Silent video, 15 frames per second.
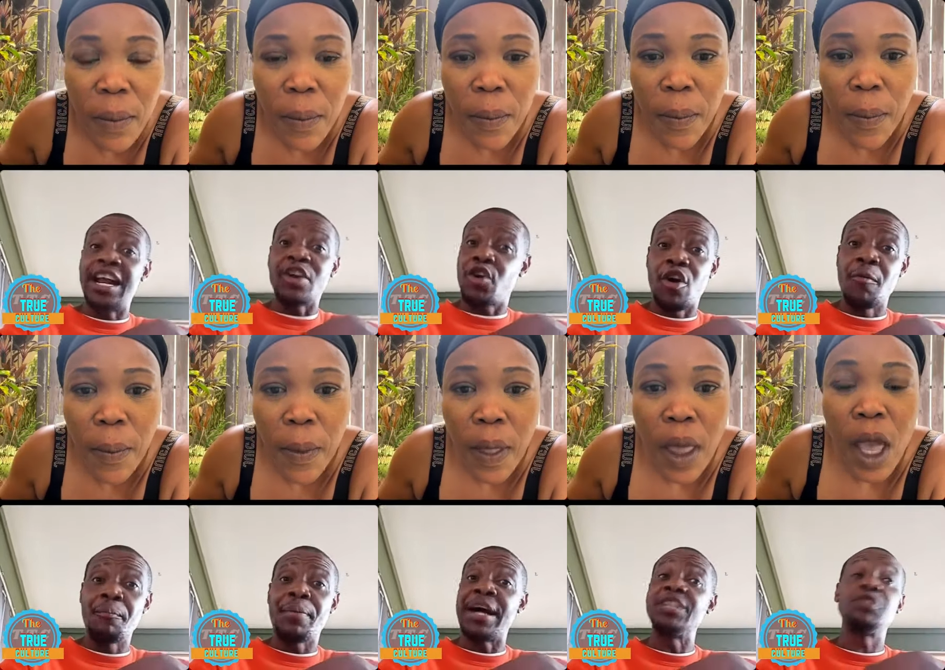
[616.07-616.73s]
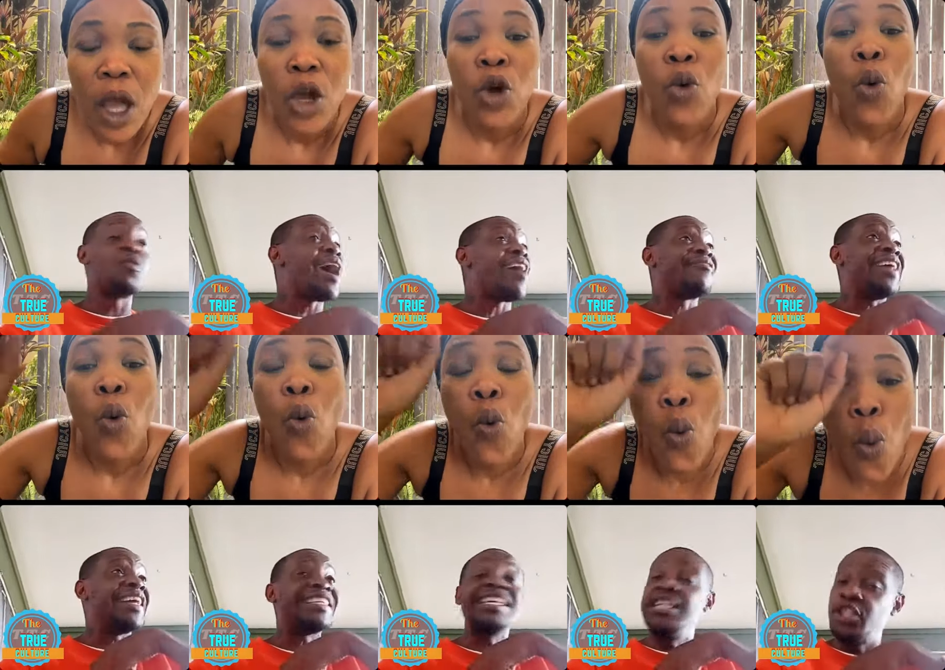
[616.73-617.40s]
Speaker 1: compass. We have
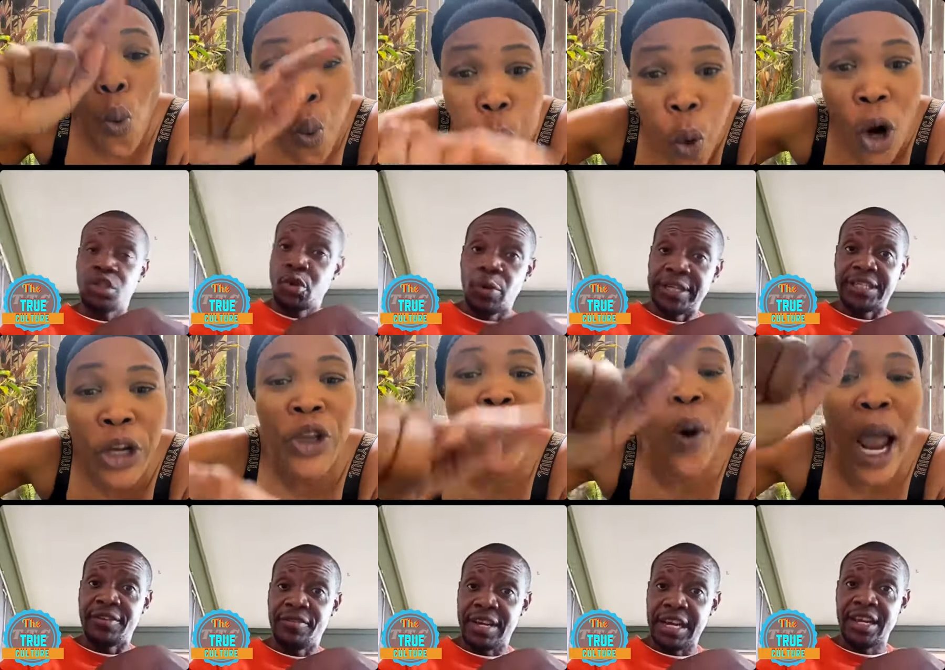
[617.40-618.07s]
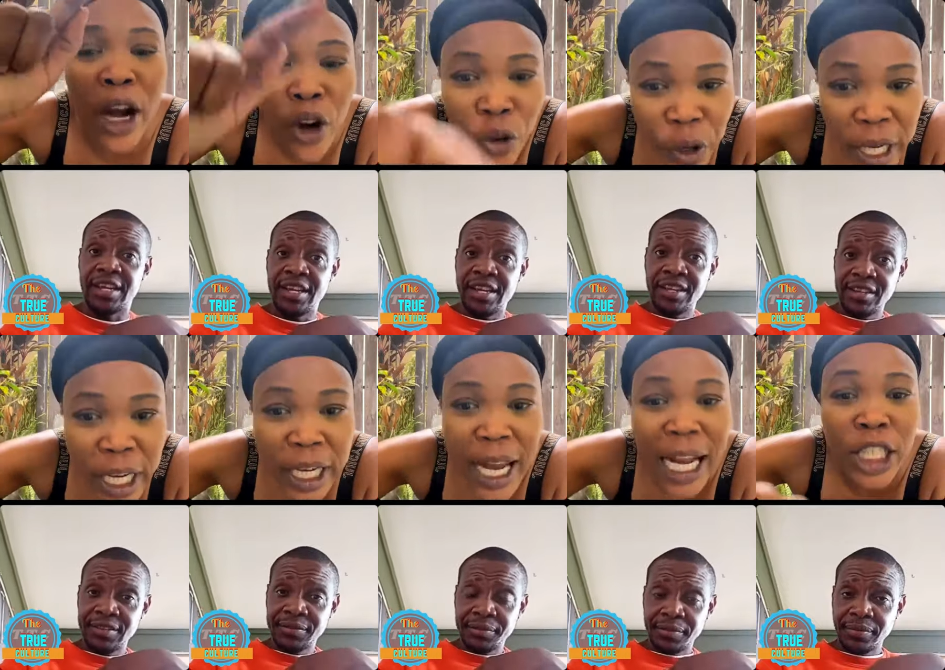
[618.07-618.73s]
that intuitively.
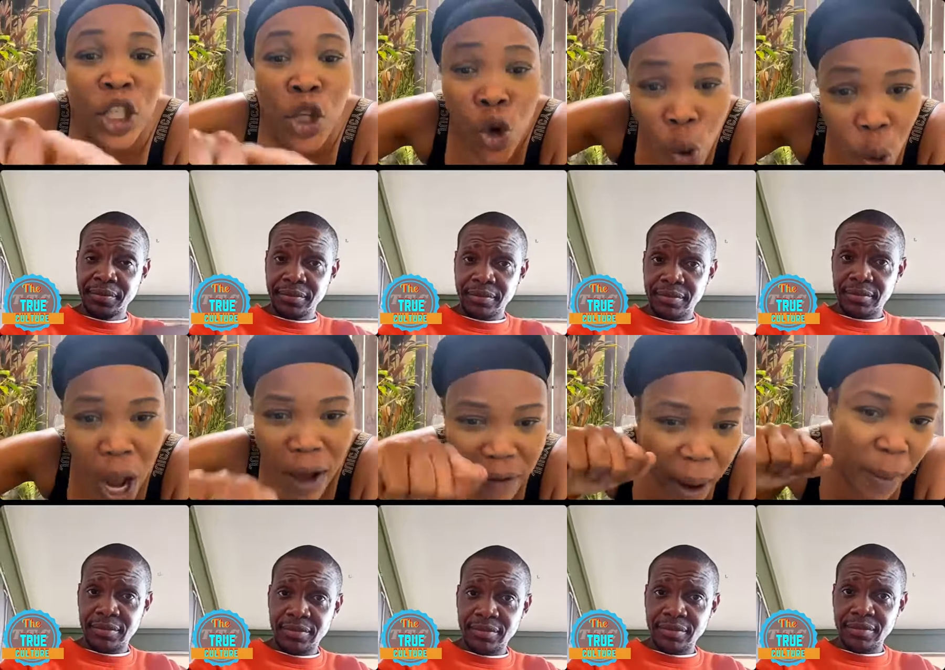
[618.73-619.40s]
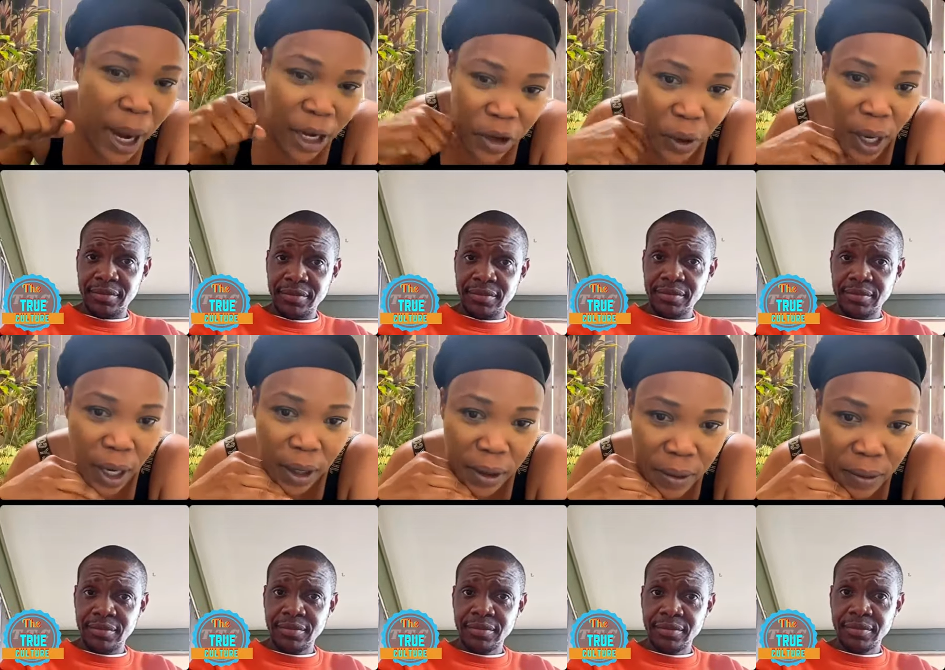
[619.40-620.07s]
Speaker 2: That you have a manual.
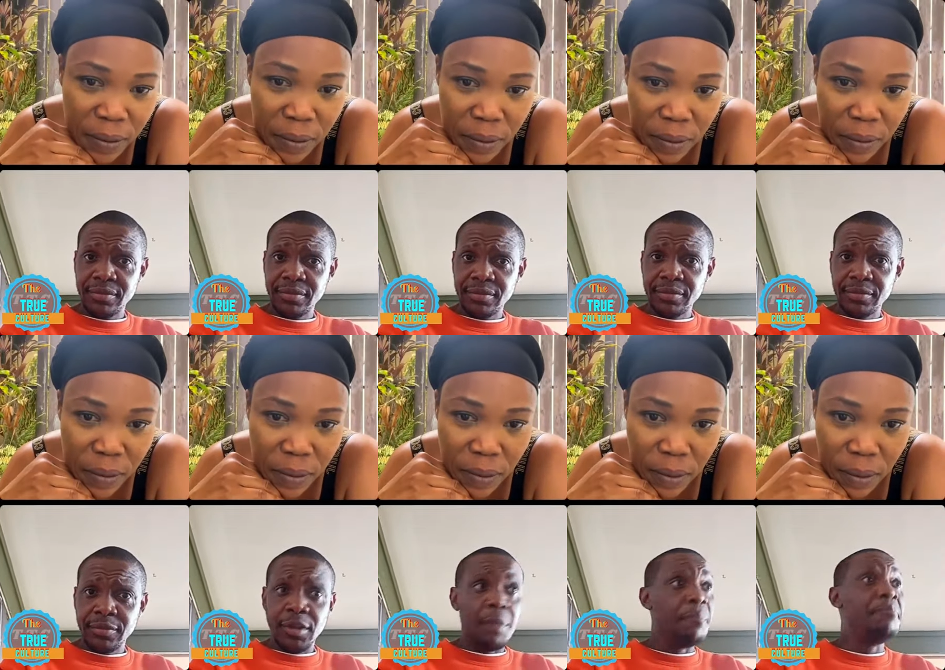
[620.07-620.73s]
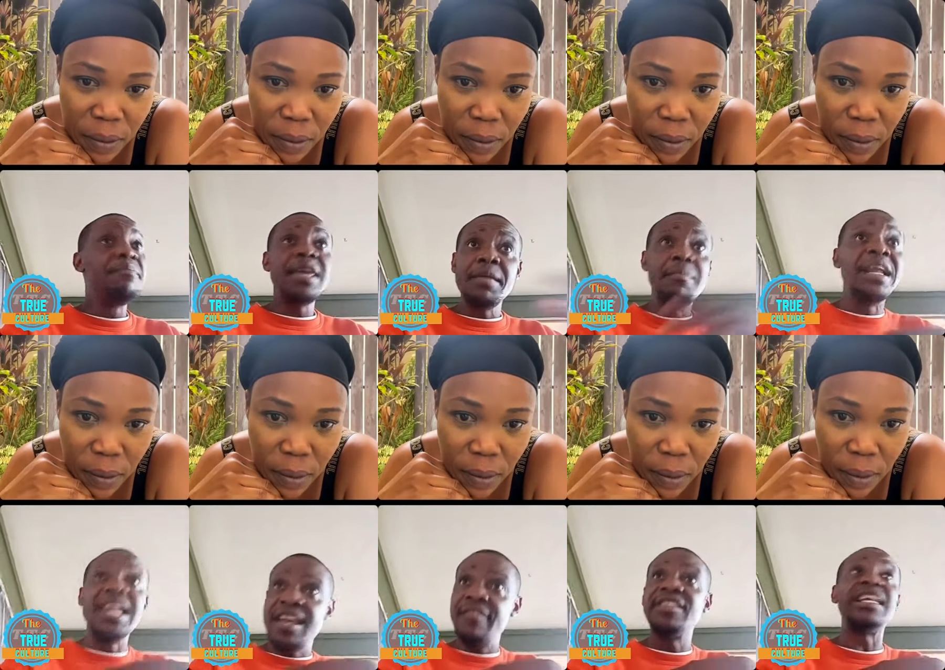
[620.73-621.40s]
Speaker 1: Me
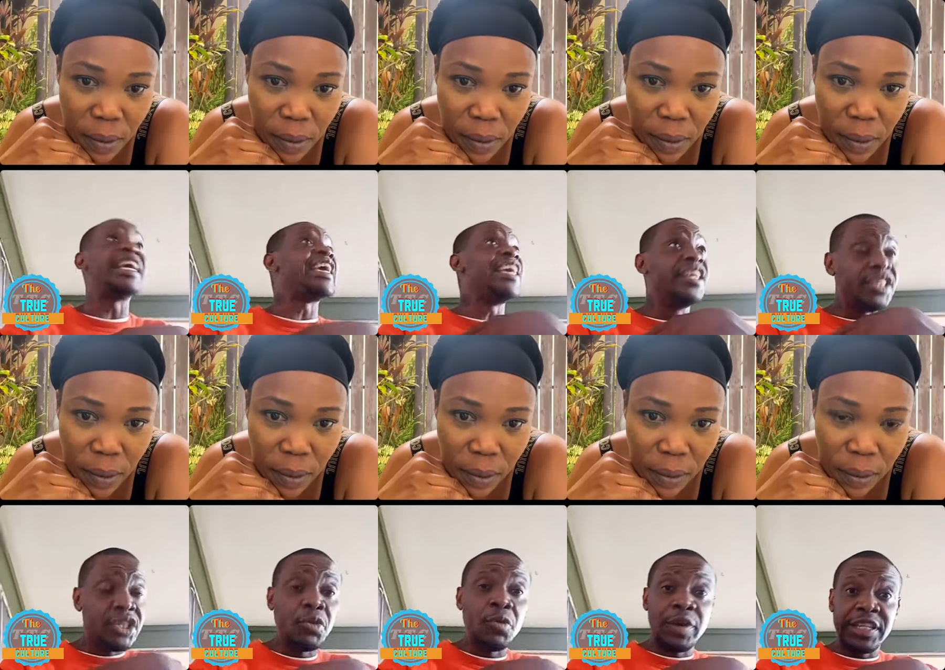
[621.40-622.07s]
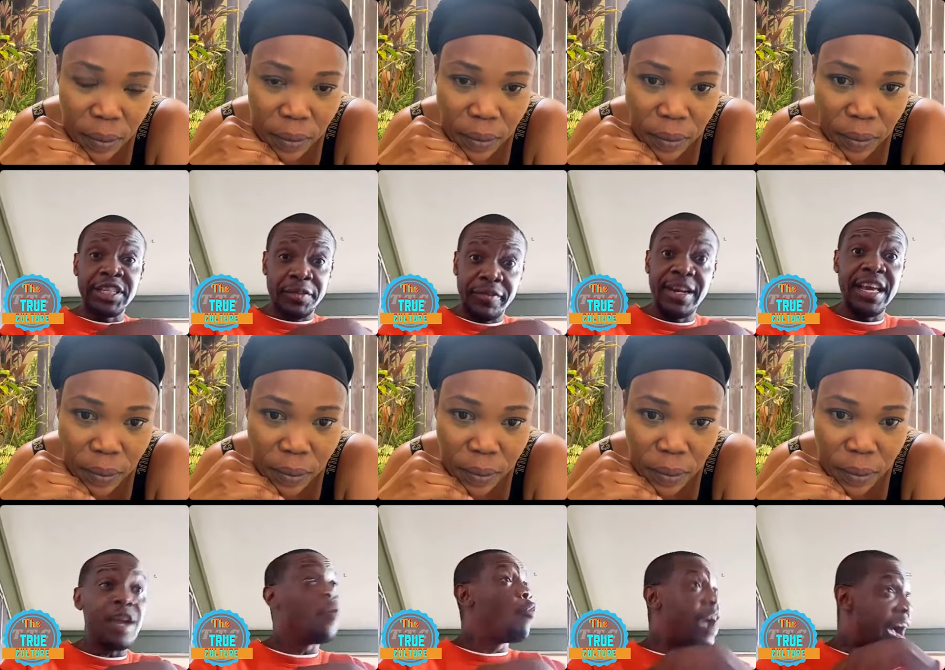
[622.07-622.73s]
believe say intuitively
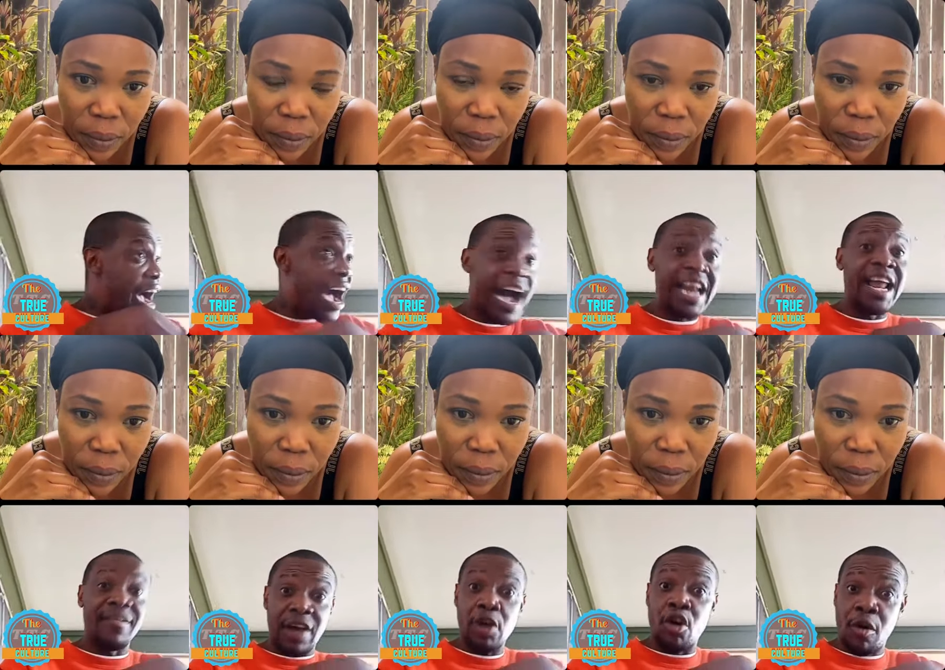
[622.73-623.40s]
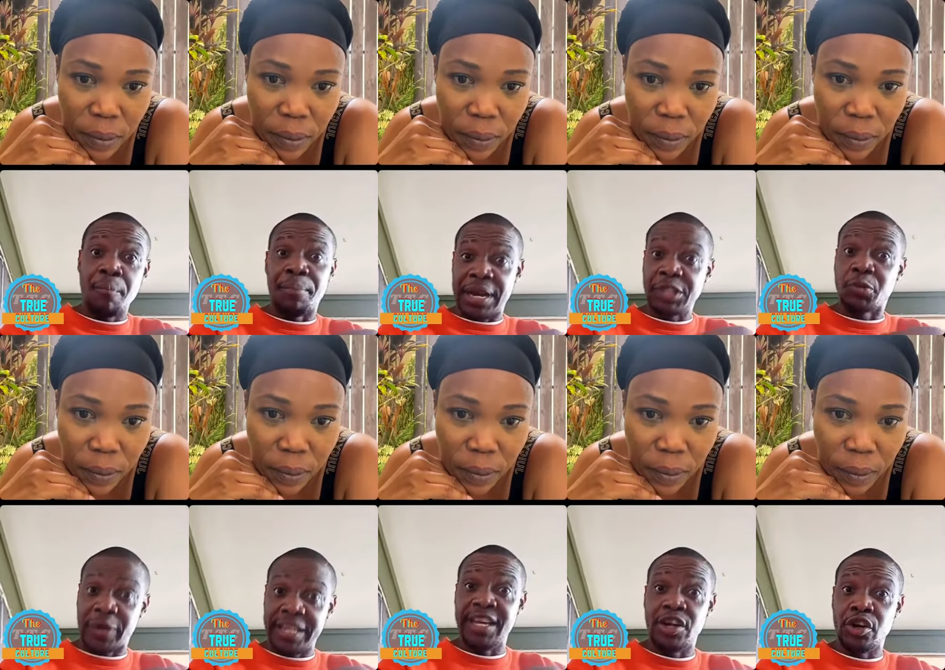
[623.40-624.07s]
we all have a compass
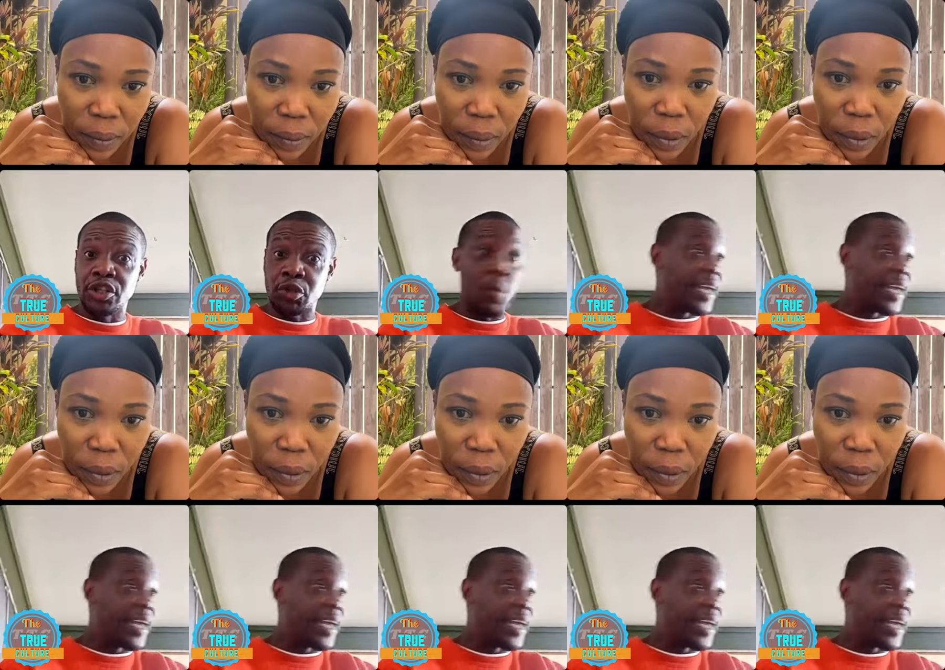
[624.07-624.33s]
within us. We